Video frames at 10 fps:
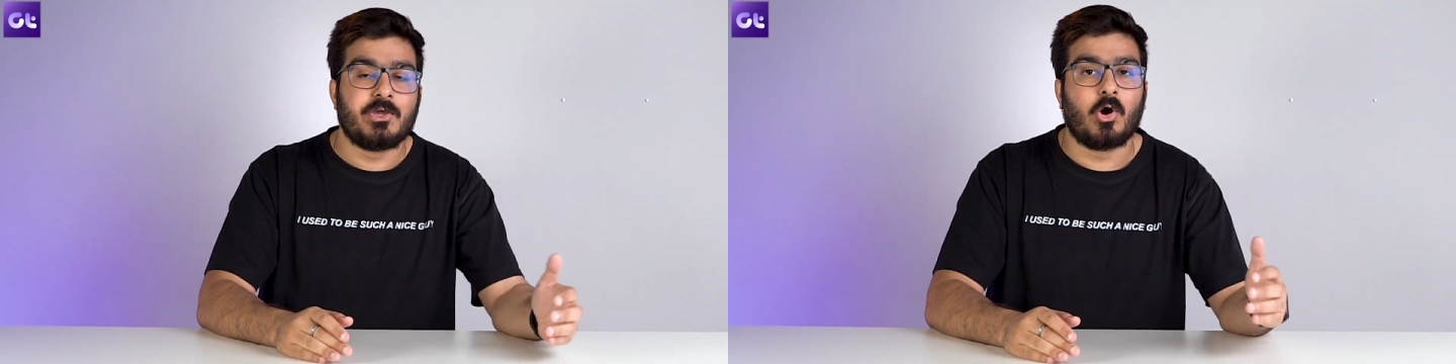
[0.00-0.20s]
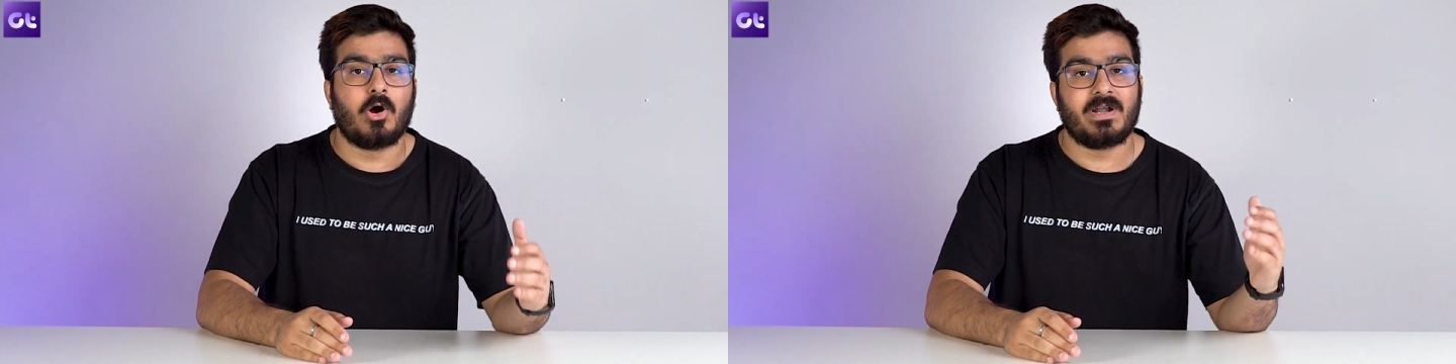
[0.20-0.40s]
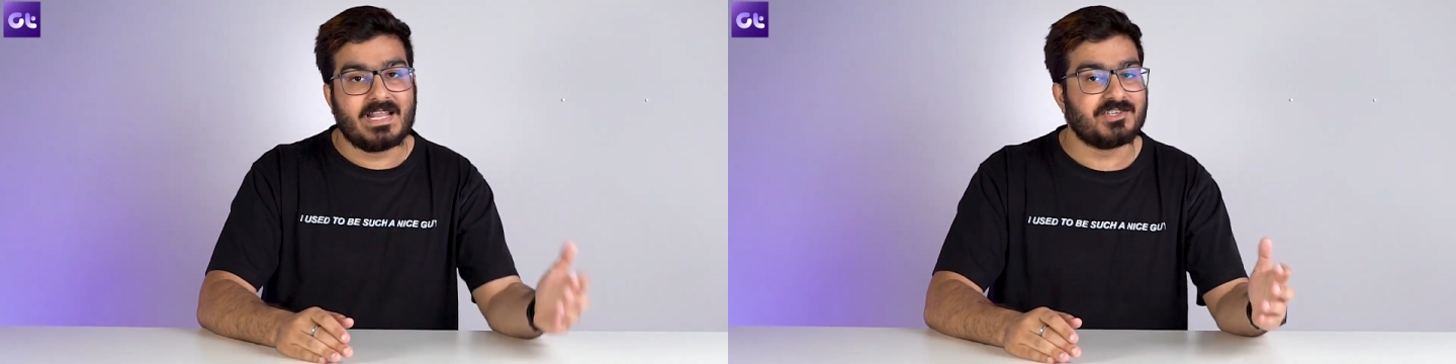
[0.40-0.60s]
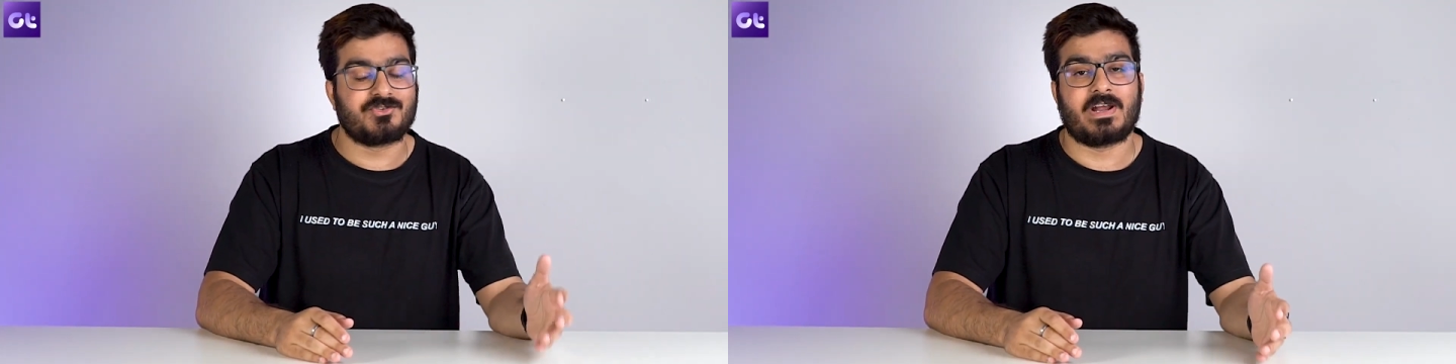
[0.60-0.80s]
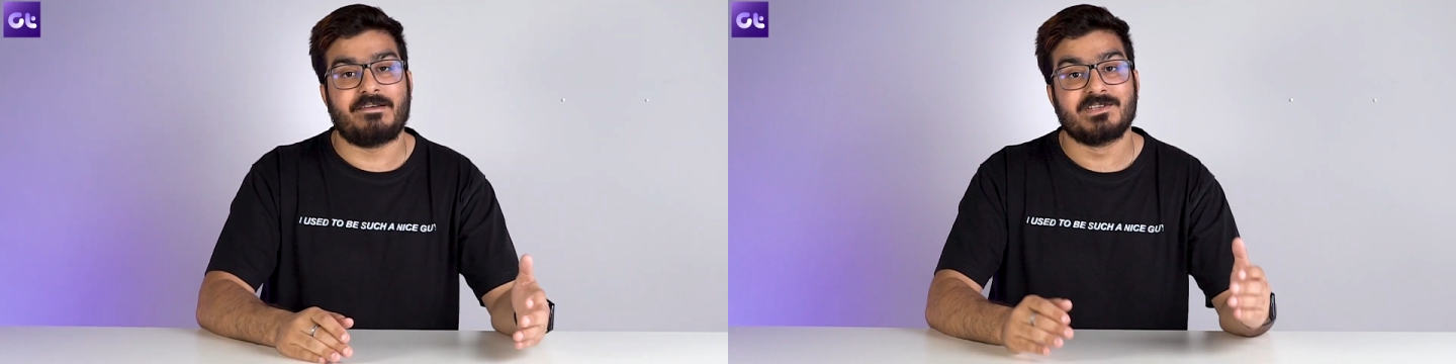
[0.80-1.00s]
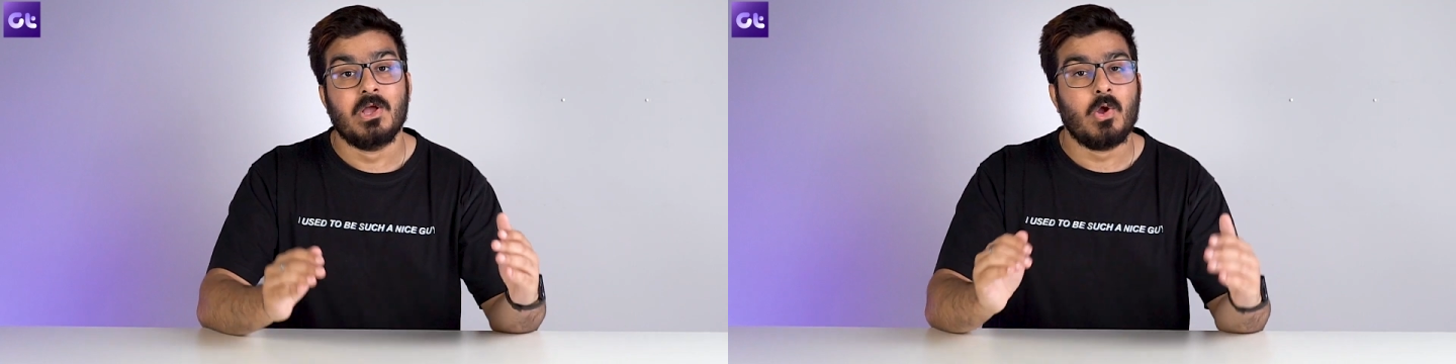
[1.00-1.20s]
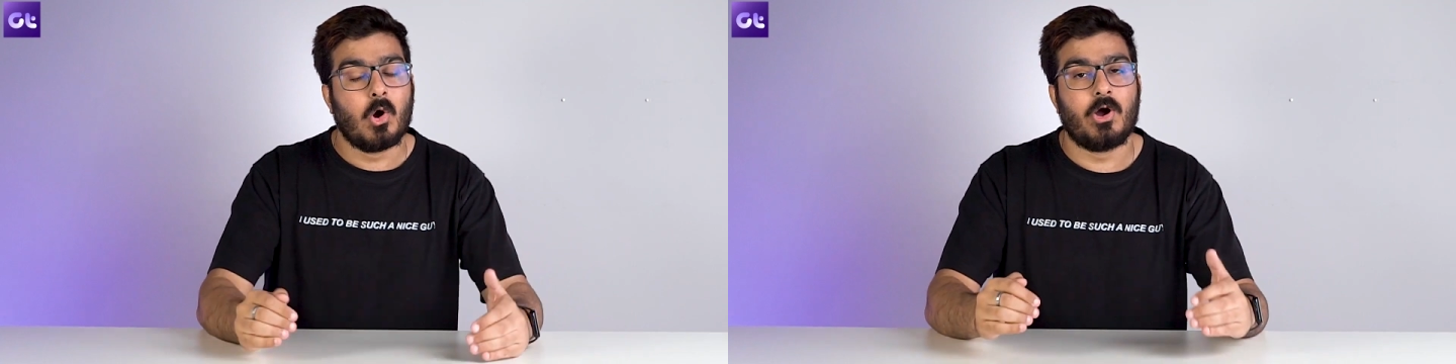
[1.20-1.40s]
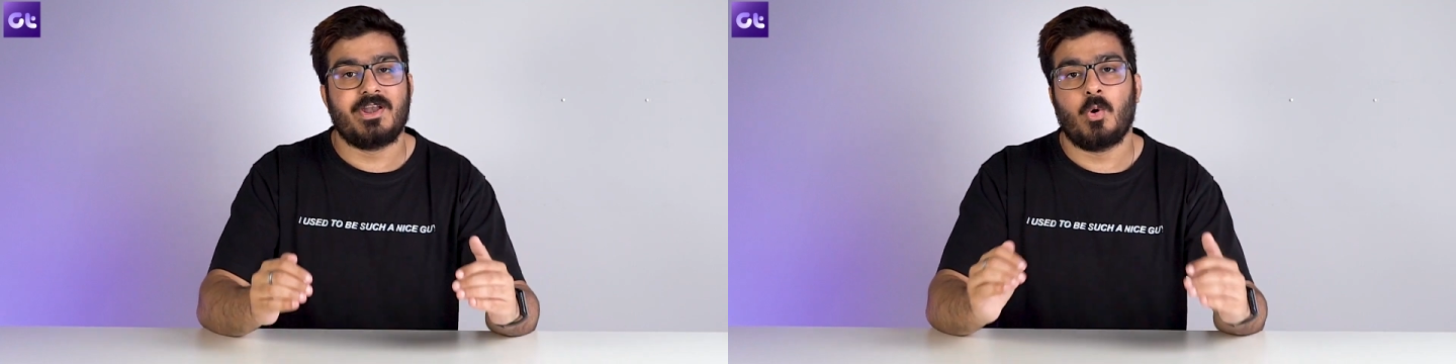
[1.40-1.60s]
your disk drives
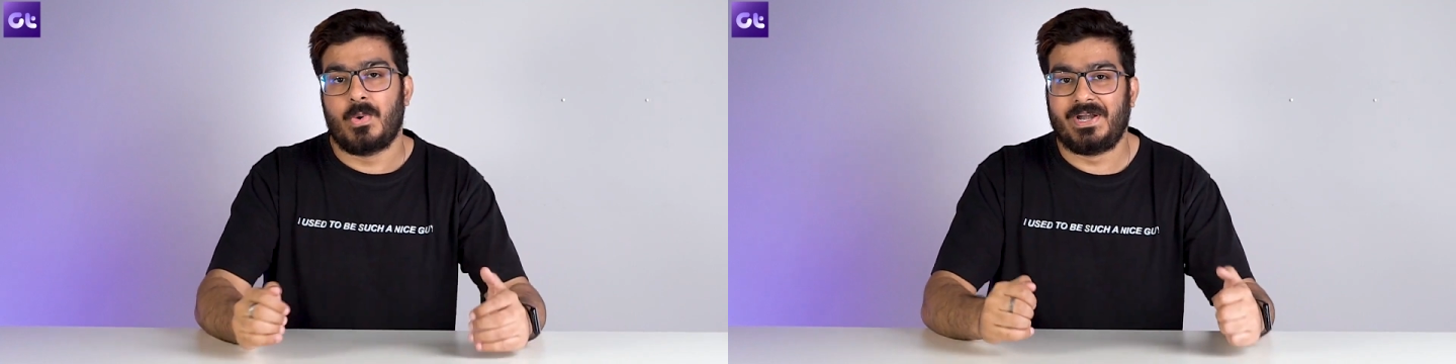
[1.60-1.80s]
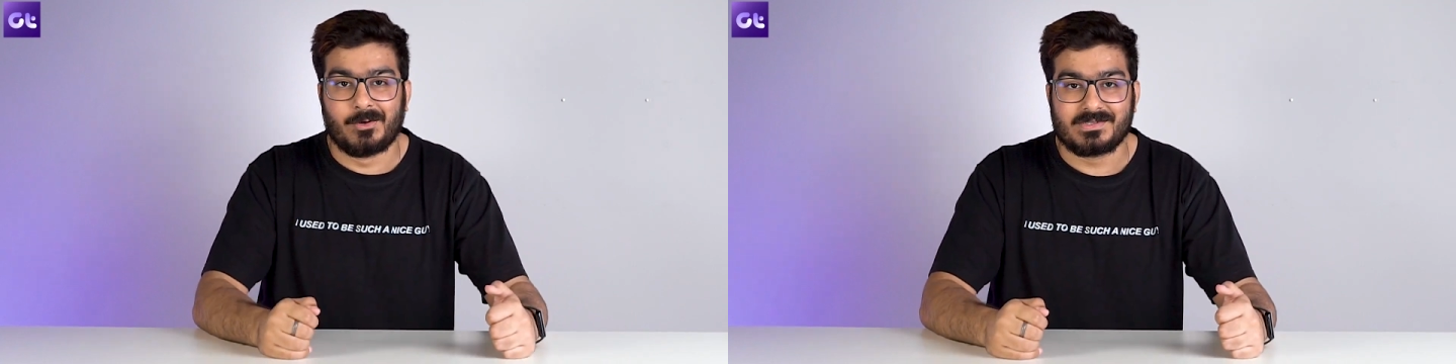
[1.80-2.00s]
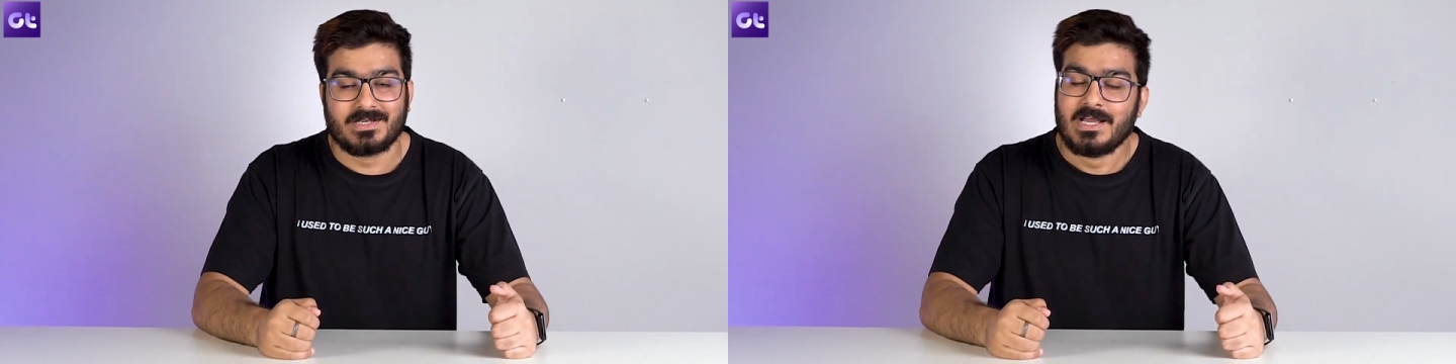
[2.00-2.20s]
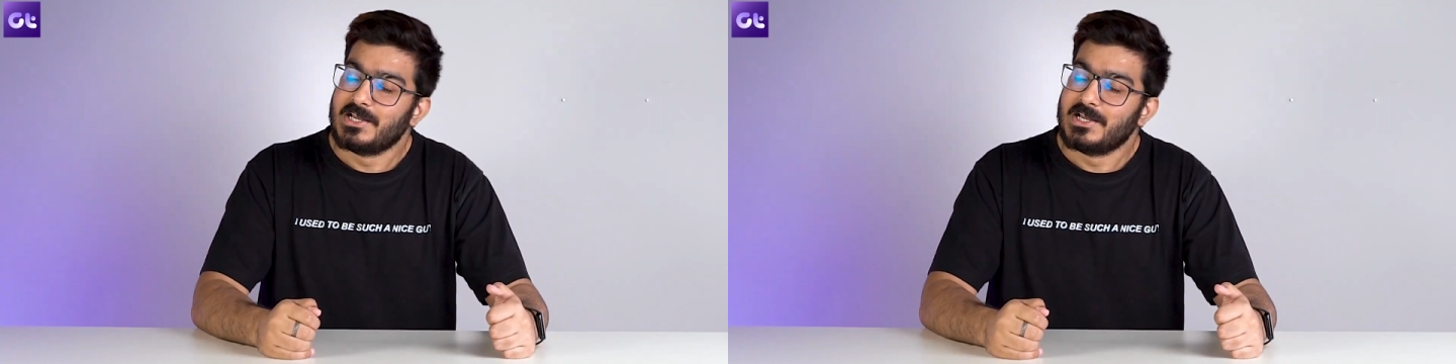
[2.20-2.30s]
on Windows.